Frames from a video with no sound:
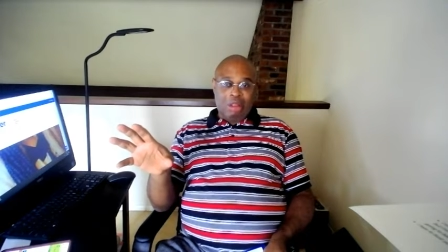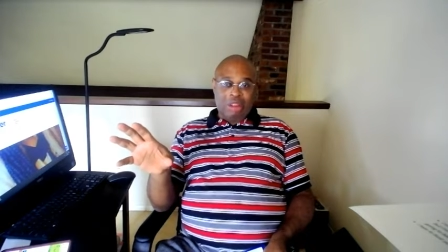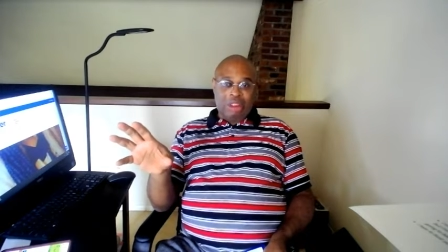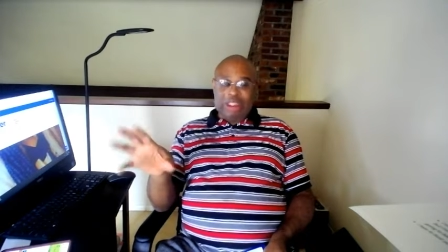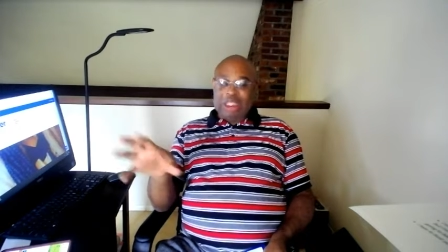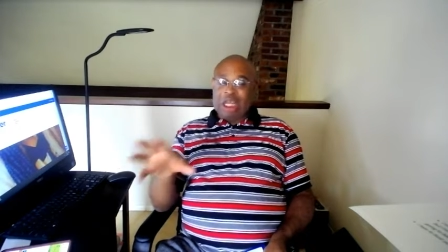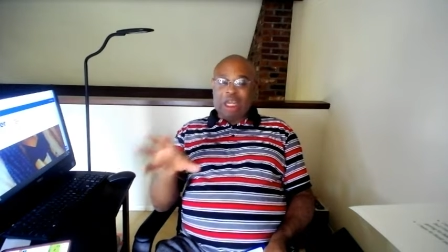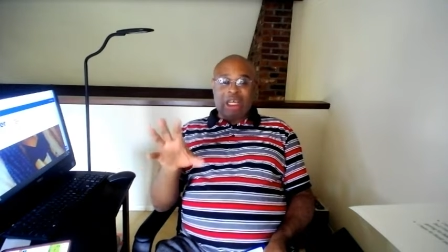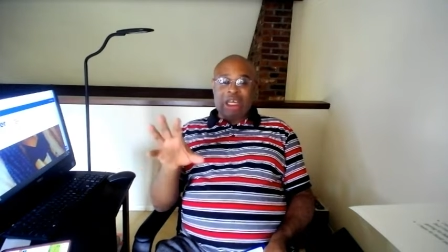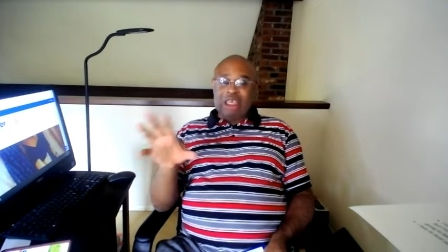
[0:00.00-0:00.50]

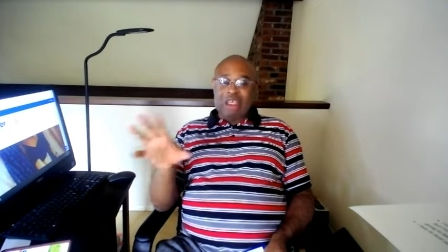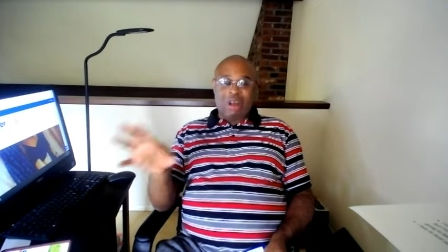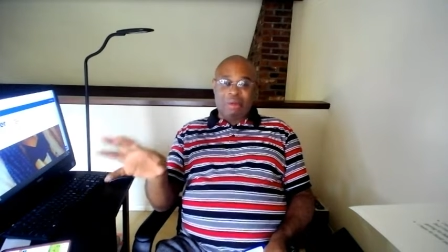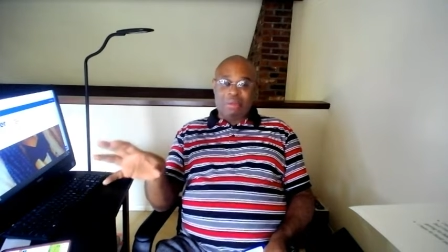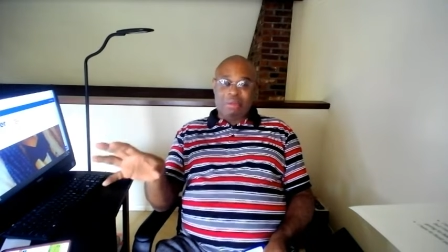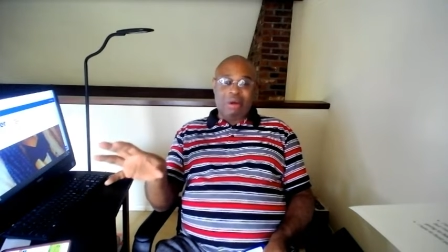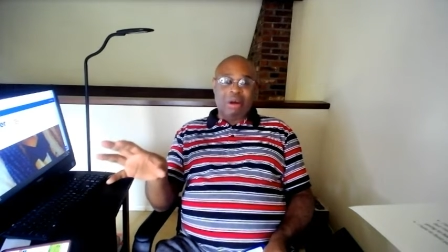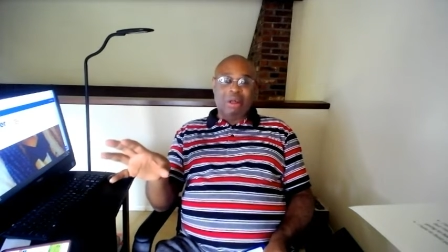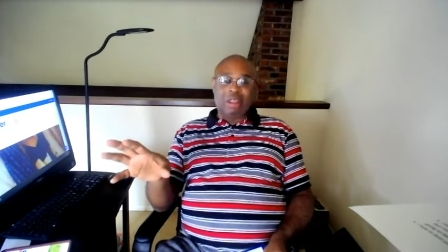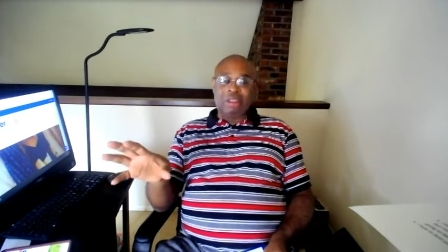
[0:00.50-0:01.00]
selling your
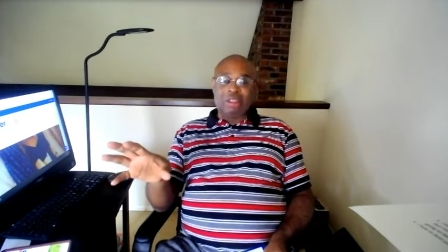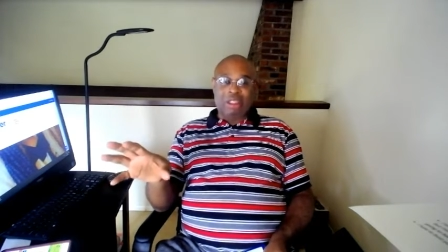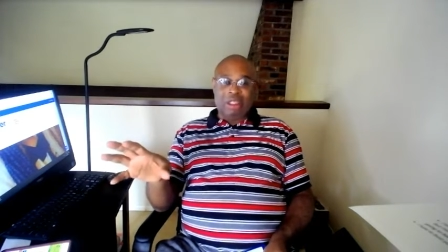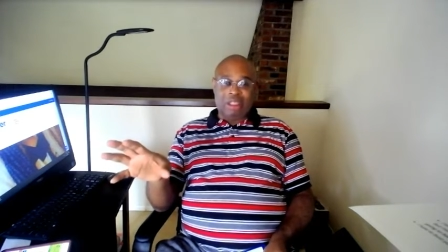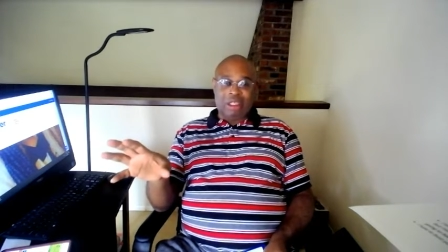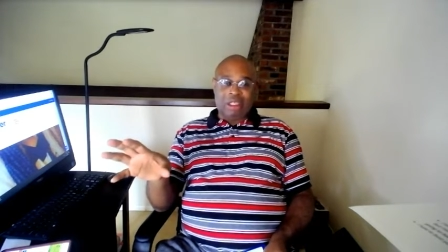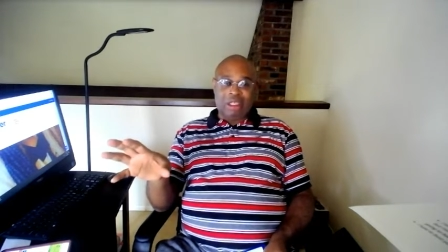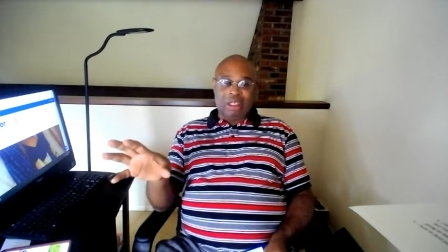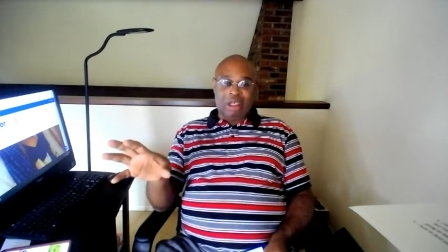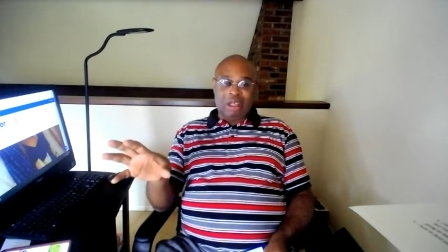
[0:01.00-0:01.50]
books
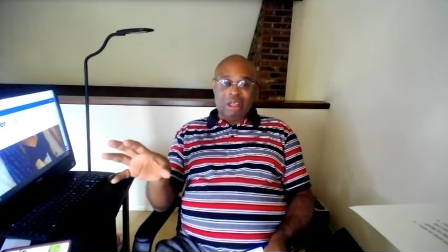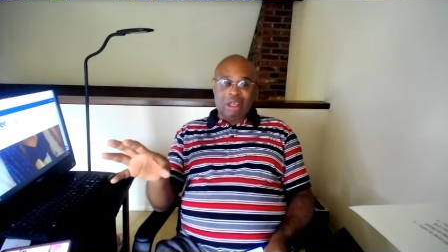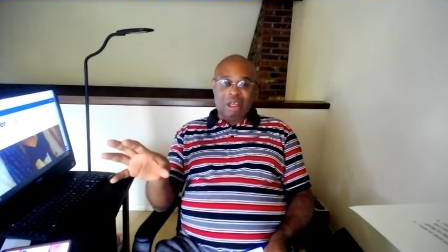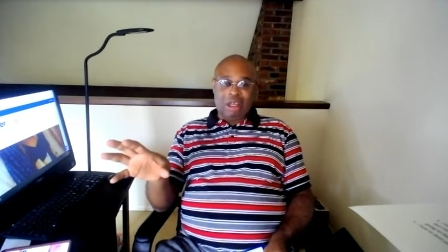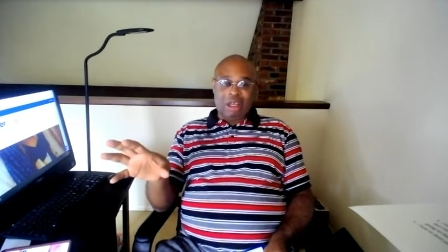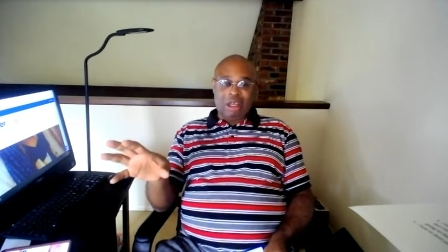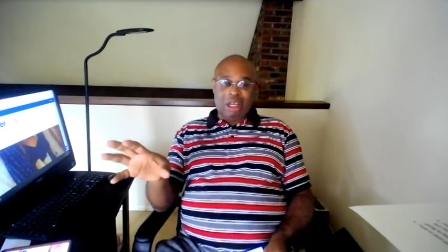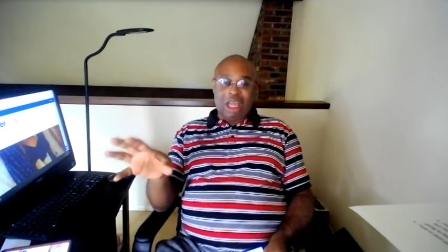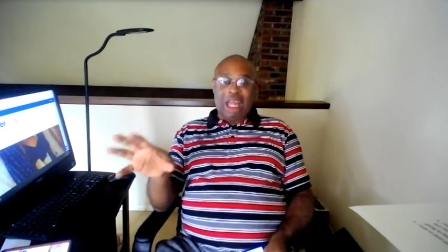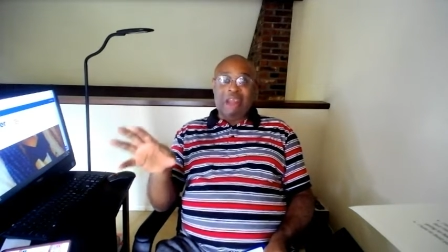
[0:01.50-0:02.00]

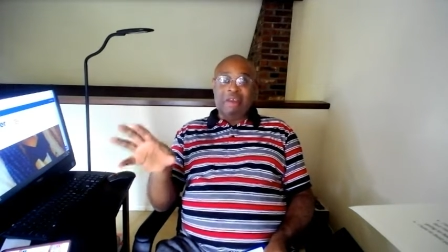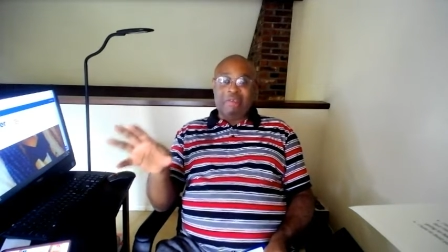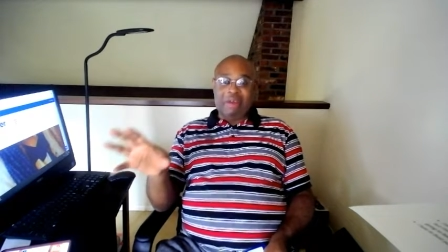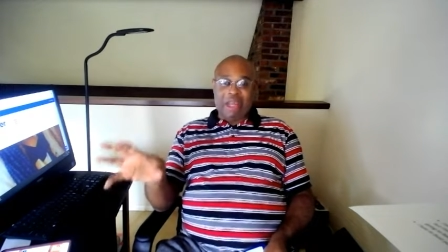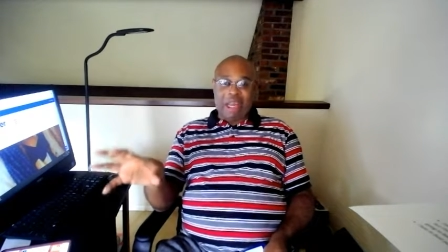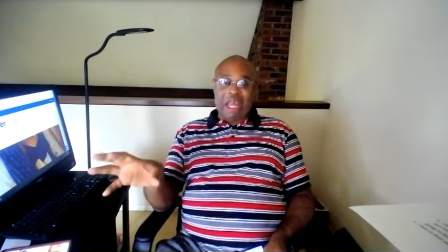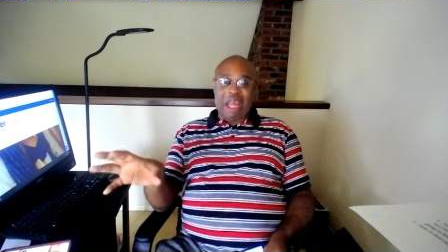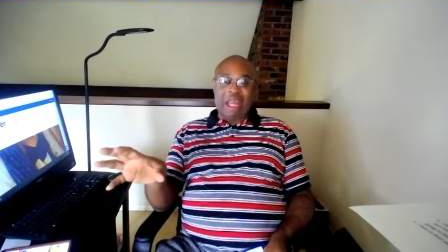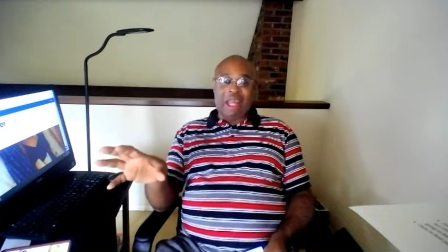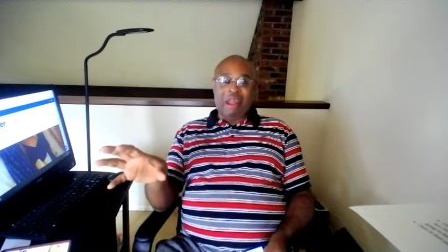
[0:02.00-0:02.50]
every
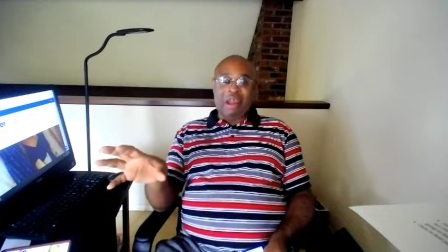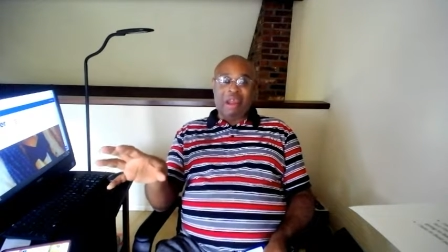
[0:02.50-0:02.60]
day.